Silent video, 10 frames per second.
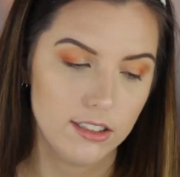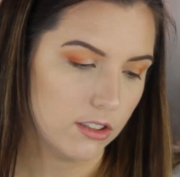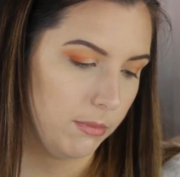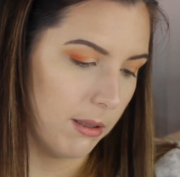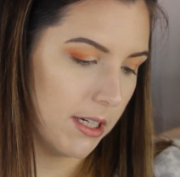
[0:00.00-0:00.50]

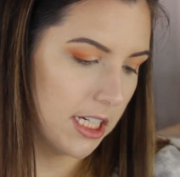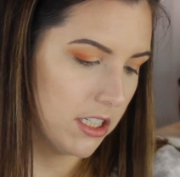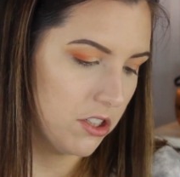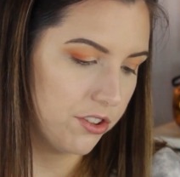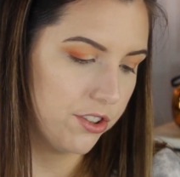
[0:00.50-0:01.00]
So maybe I
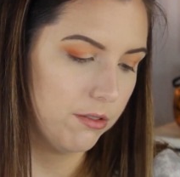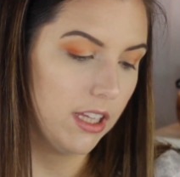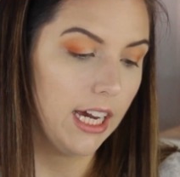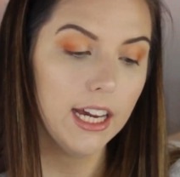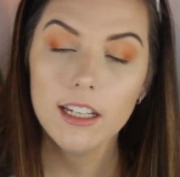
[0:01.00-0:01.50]
can just do
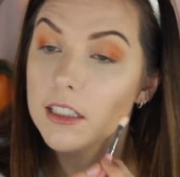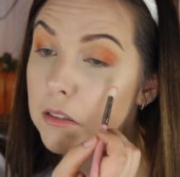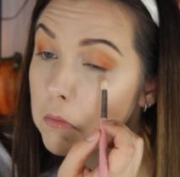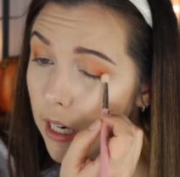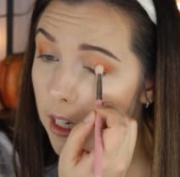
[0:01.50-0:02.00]
that.